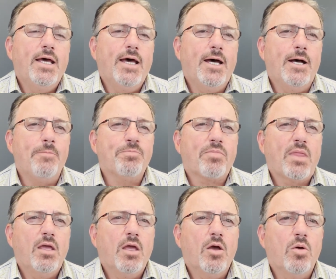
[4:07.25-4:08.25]
Um,
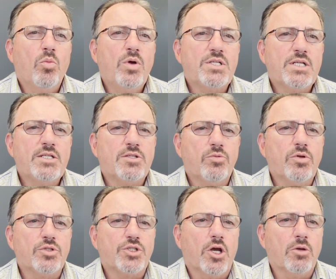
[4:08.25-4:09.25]
which is a
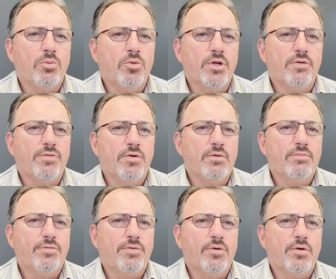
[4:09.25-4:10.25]
real choke point for,
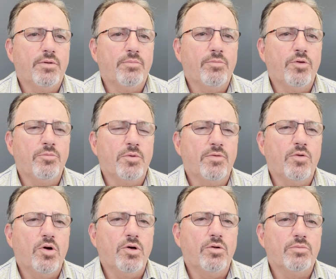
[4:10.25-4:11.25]
for movement of
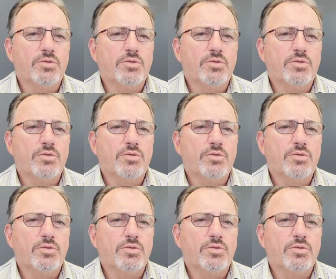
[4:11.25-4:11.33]
oil.